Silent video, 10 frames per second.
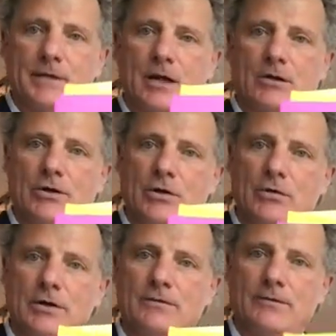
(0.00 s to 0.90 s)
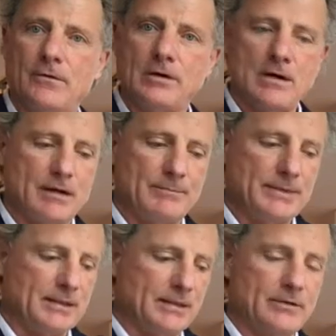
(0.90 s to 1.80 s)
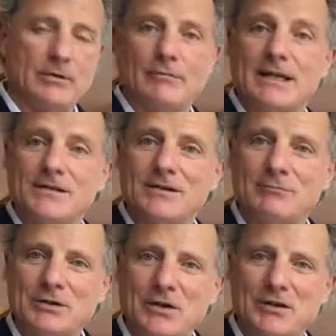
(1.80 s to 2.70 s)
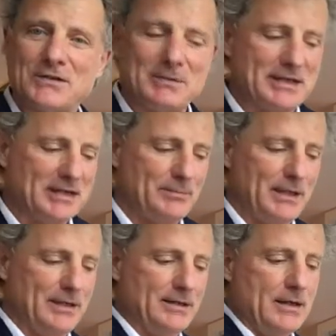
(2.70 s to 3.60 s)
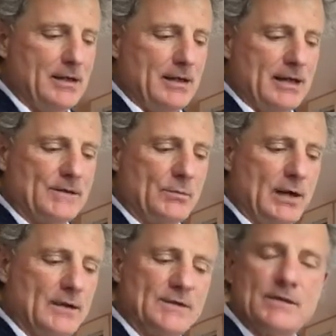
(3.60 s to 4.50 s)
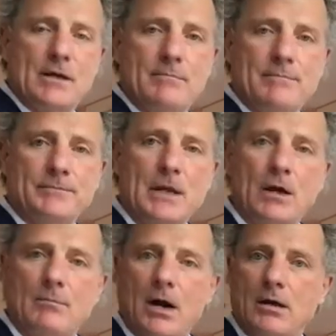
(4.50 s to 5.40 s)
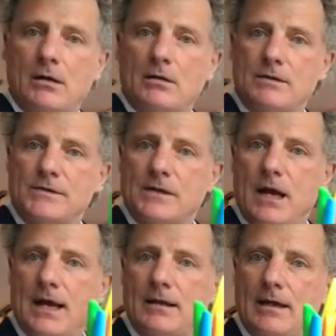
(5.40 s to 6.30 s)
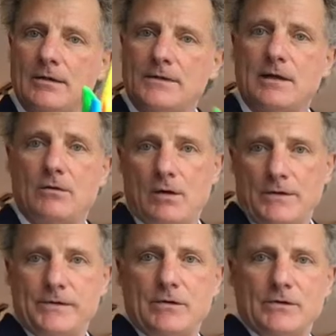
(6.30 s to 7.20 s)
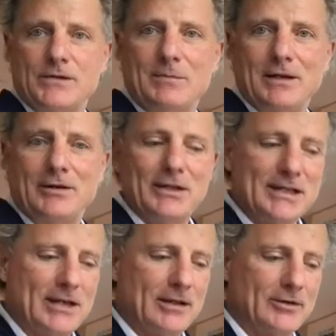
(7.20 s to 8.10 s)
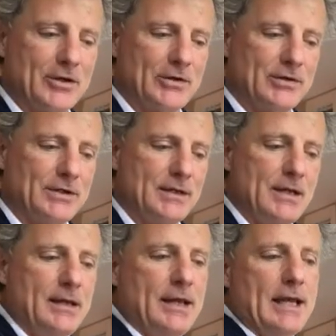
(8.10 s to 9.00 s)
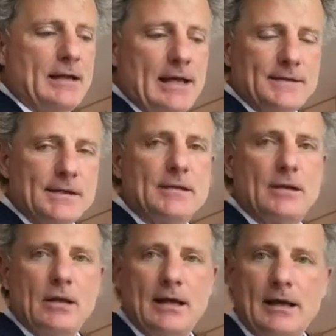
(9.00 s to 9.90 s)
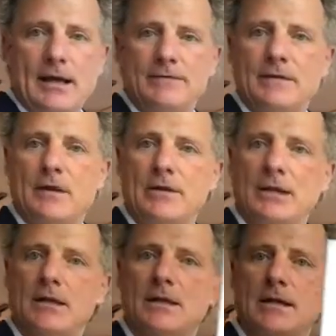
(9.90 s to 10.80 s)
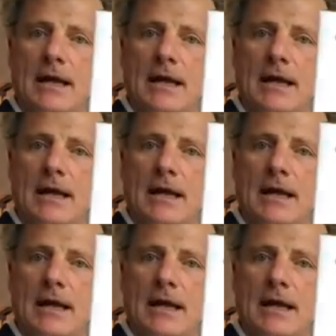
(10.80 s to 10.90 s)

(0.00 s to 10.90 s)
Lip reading: color-coded for a particular reason, which I'll explain in a minute, as well as markers and highlighters that are also similarly color-coded. And lastly, they'll have in their kit an